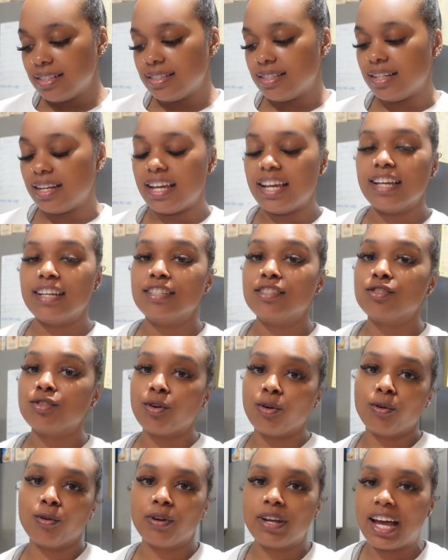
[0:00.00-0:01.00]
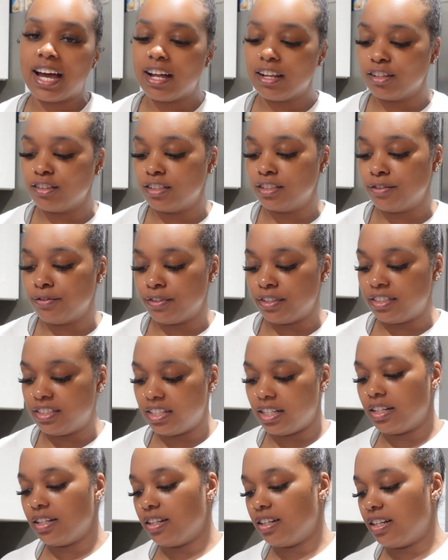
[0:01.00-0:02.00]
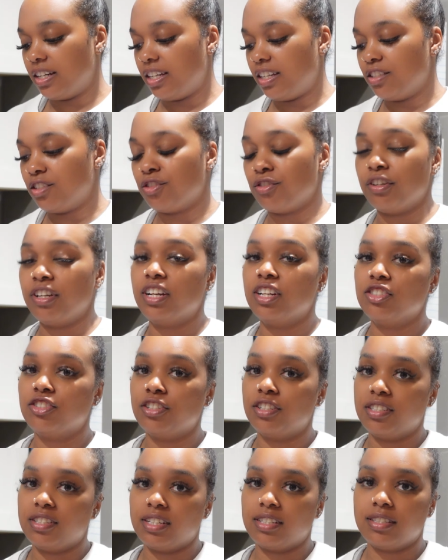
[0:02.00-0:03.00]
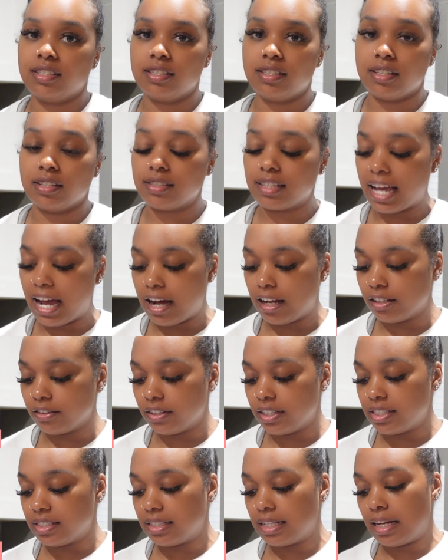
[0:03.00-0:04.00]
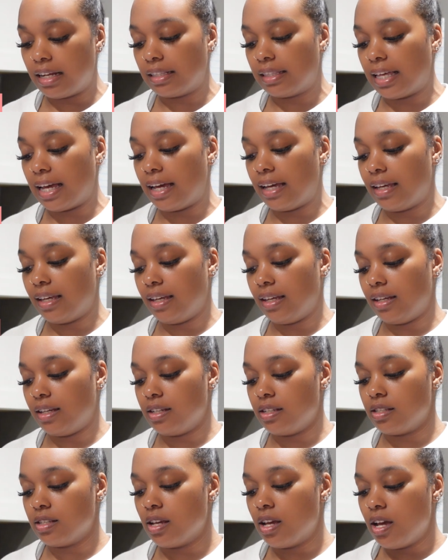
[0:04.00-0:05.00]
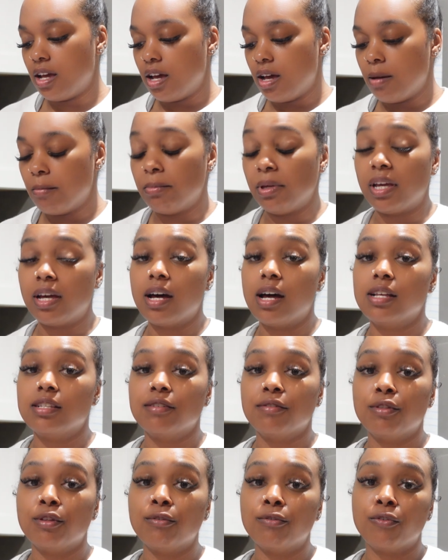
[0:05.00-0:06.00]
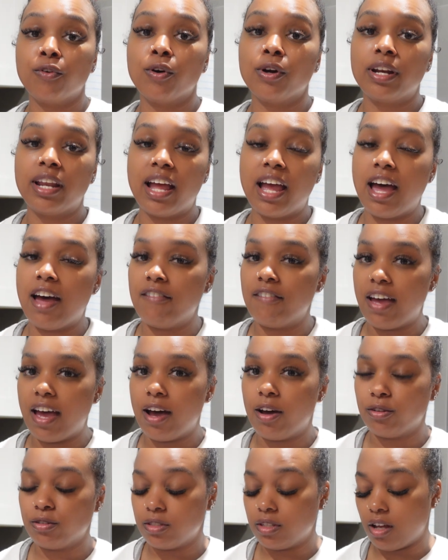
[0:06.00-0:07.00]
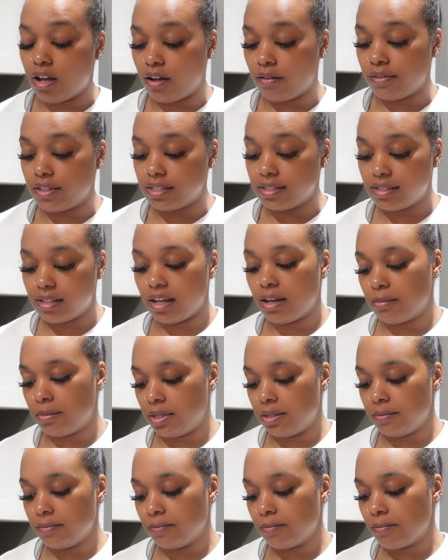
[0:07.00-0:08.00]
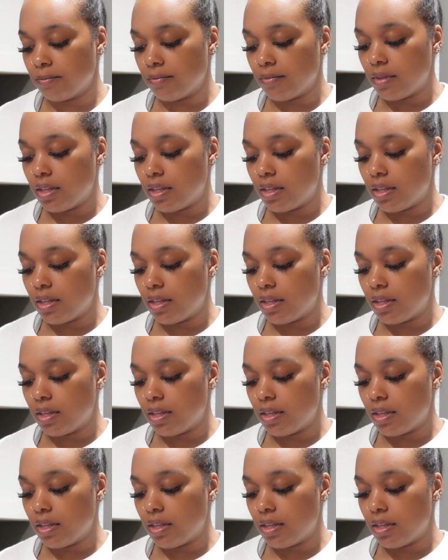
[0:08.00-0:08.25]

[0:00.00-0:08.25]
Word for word: Today's total calories for dinner is three hundred sixty-six calories. Now that is because of the four and a half ounce of the salmon.